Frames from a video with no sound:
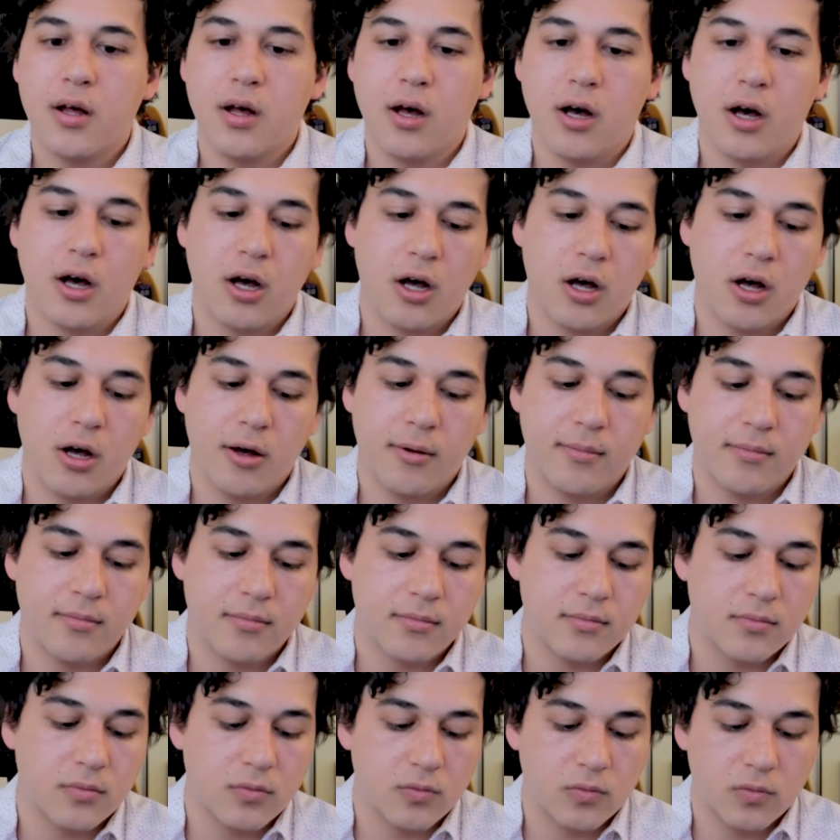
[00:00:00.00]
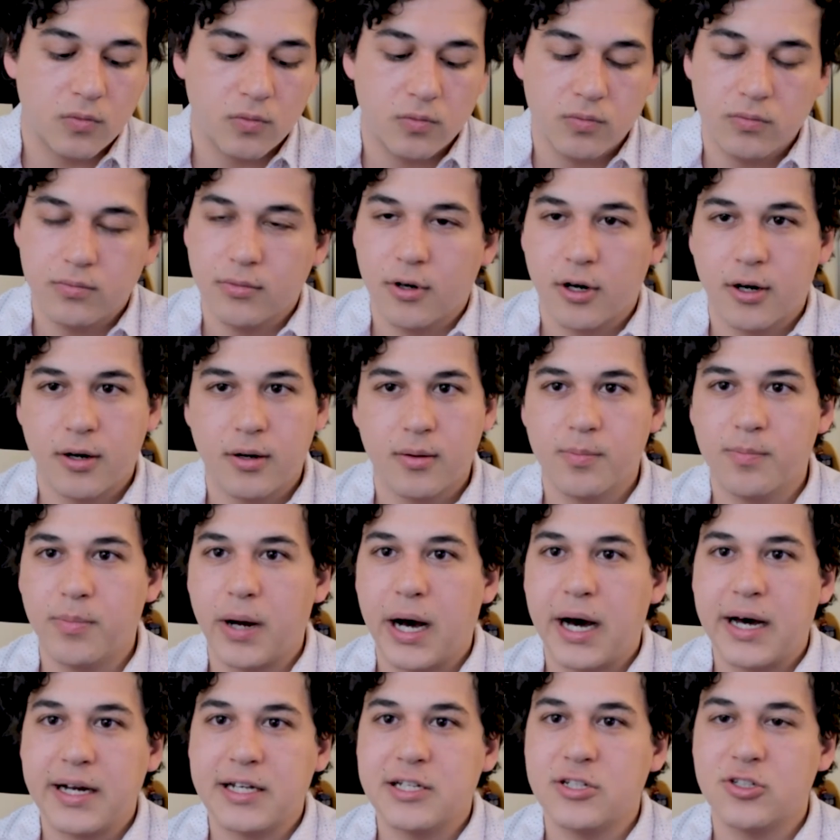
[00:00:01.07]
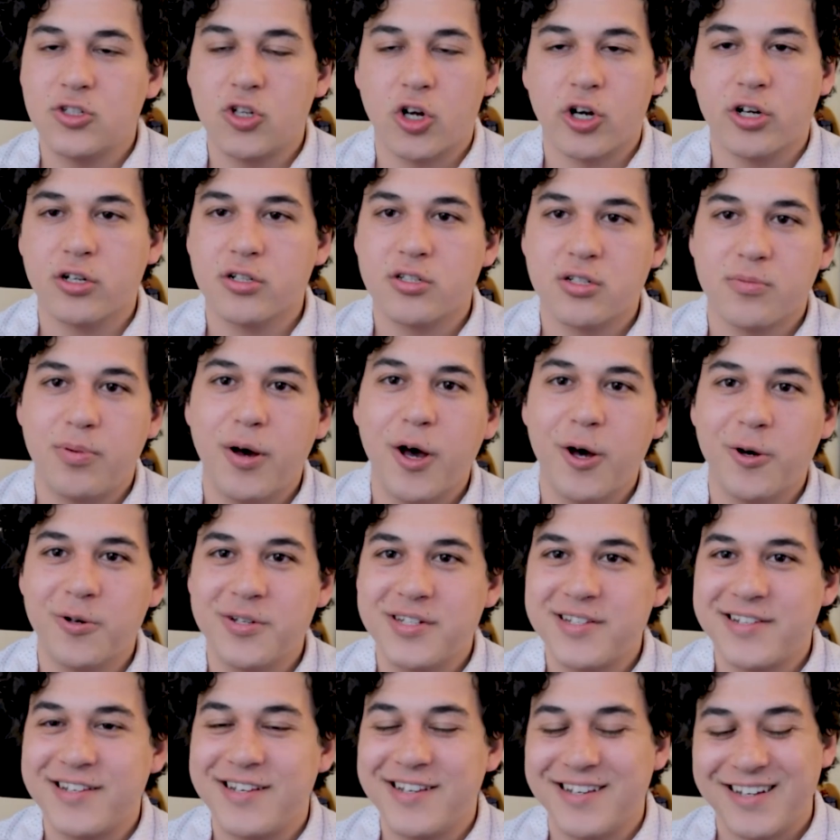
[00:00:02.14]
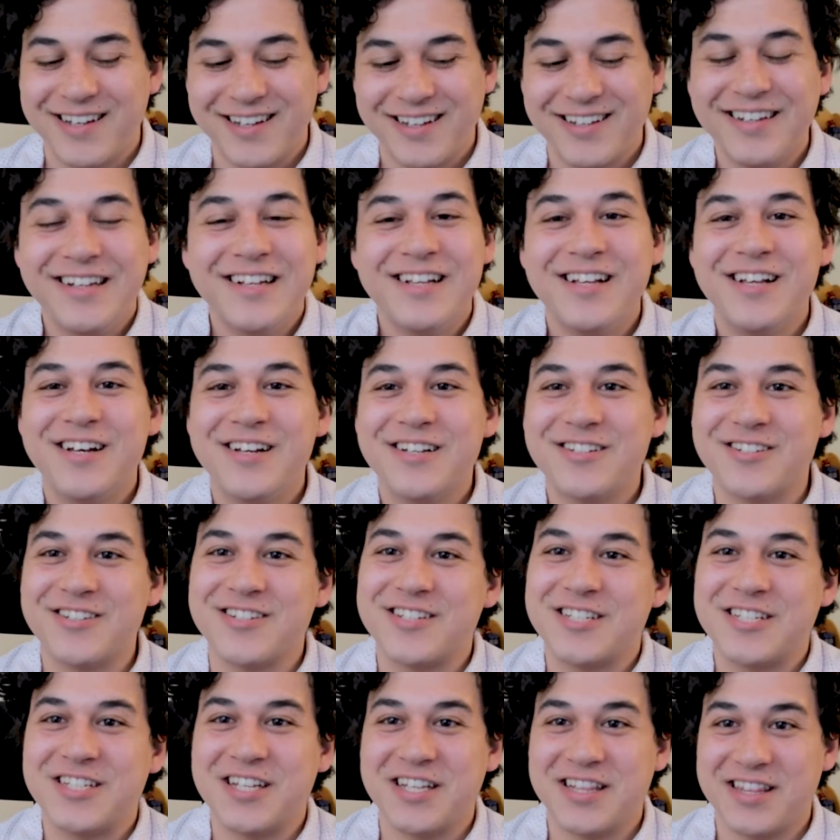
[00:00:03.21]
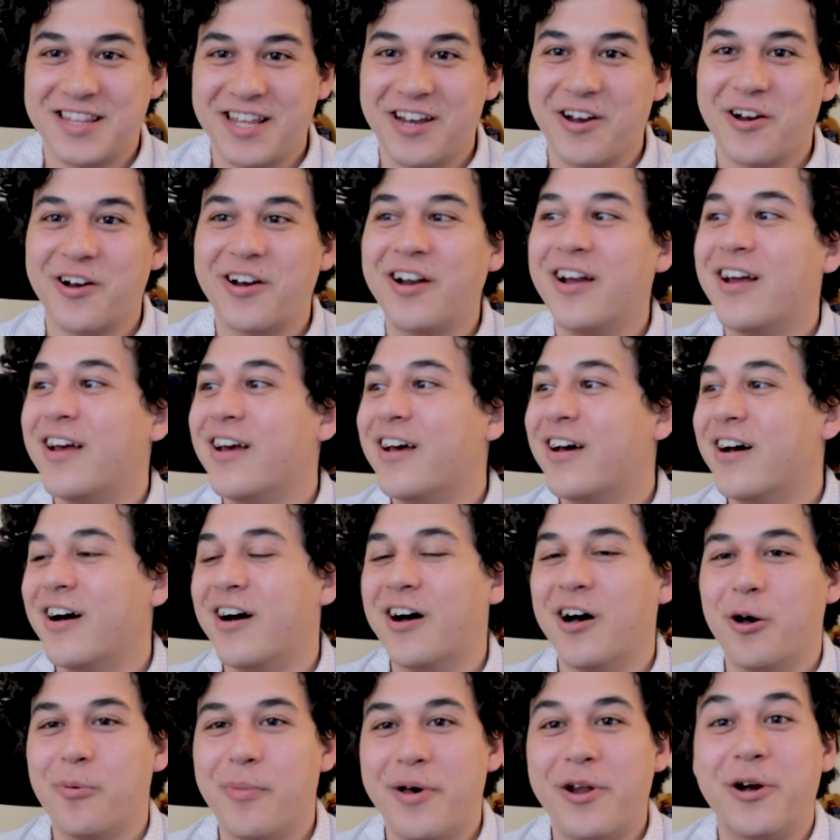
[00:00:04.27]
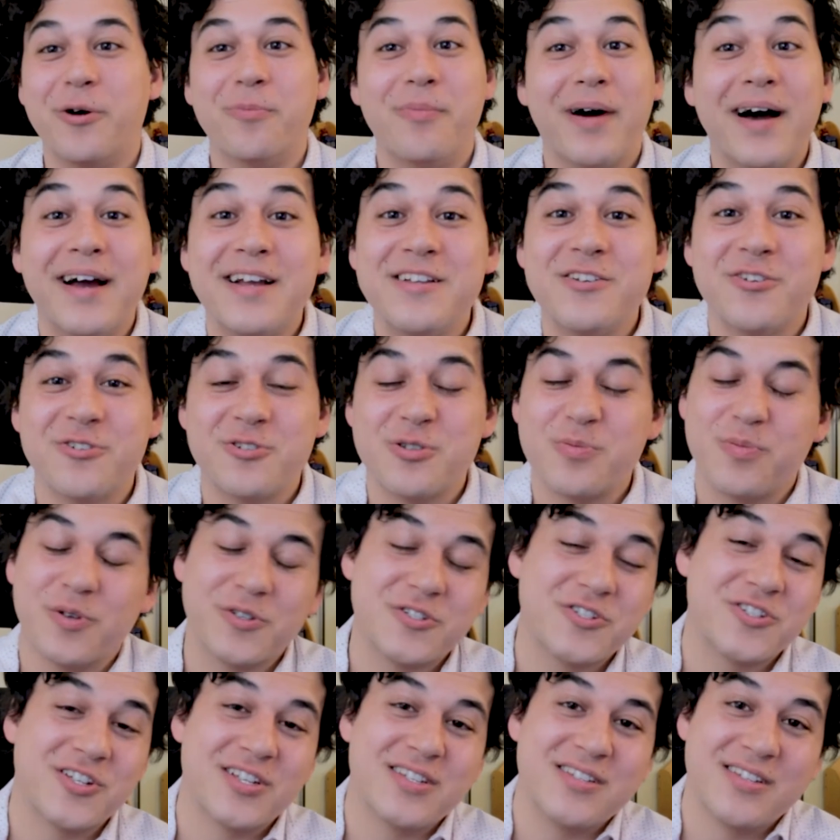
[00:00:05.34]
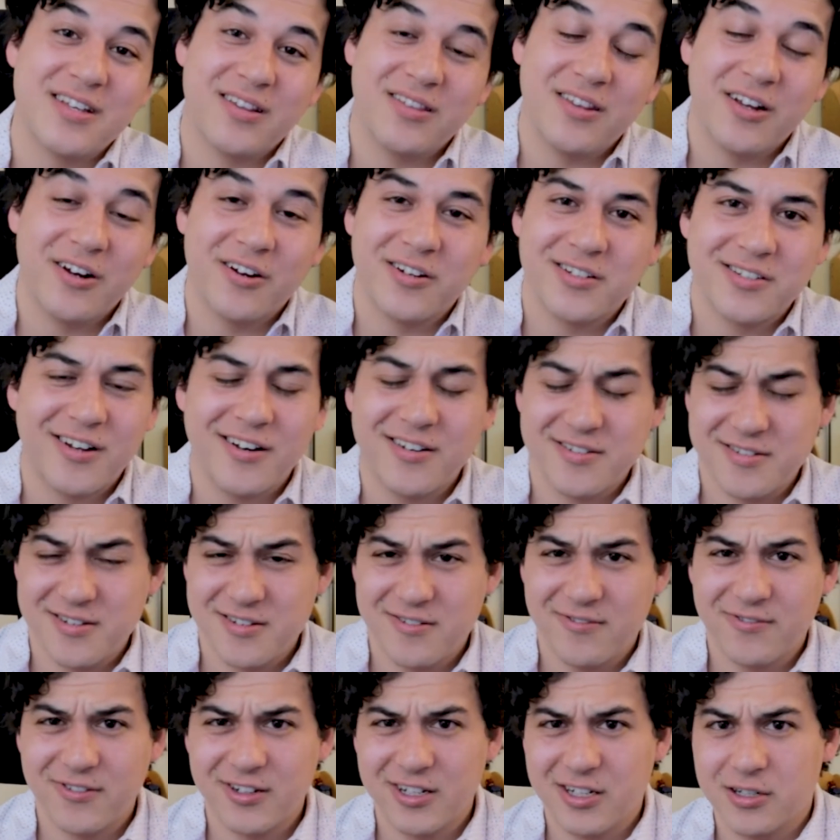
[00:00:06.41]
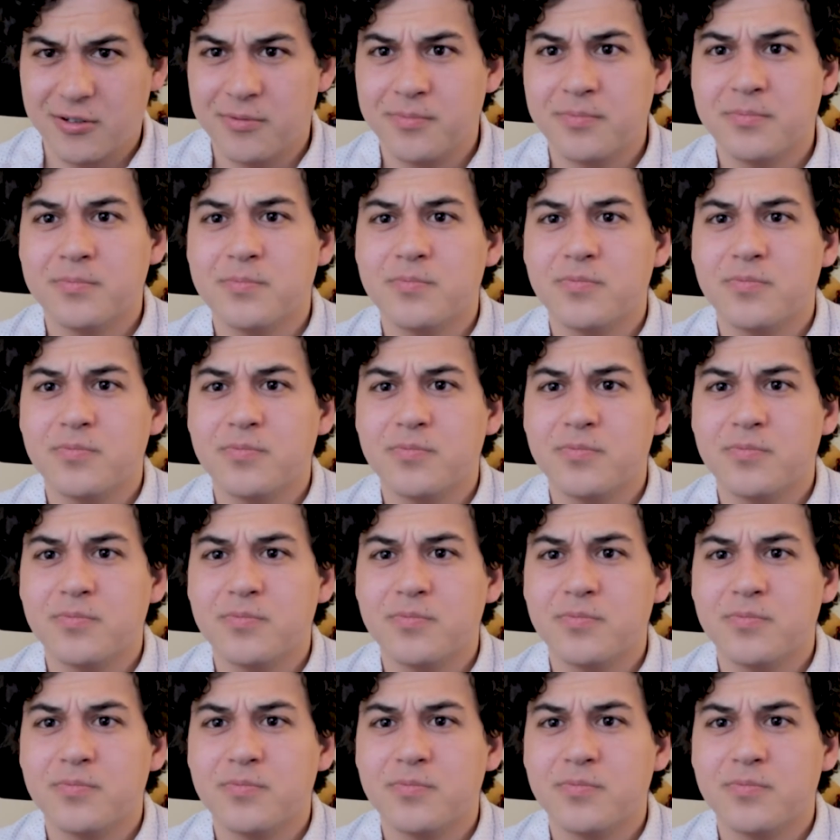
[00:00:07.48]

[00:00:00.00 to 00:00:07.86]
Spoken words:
Our bodies aren't supposed to just sit there, and our minds aren't supposed to just sit there. It's not good for you.